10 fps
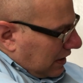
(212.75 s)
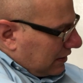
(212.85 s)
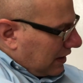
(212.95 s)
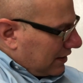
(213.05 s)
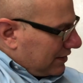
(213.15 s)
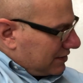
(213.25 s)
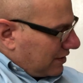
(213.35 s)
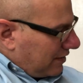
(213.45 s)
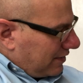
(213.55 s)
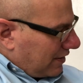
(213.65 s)
like this
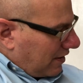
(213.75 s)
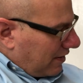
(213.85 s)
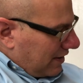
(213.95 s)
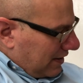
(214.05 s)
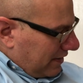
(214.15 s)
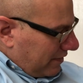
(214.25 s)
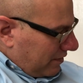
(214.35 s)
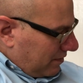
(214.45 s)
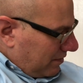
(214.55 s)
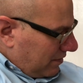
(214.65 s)
art, the art
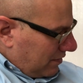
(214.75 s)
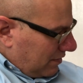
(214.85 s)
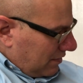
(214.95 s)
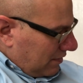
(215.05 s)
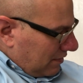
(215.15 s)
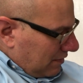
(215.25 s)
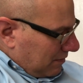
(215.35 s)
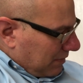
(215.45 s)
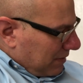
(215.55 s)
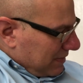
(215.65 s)
here
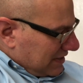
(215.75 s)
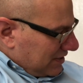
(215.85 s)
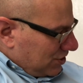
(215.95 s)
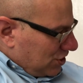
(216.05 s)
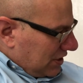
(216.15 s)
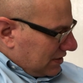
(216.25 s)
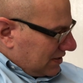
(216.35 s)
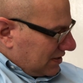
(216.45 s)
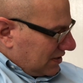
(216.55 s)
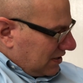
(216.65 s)
by Mrs.
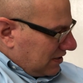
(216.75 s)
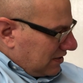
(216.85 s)
Sheets.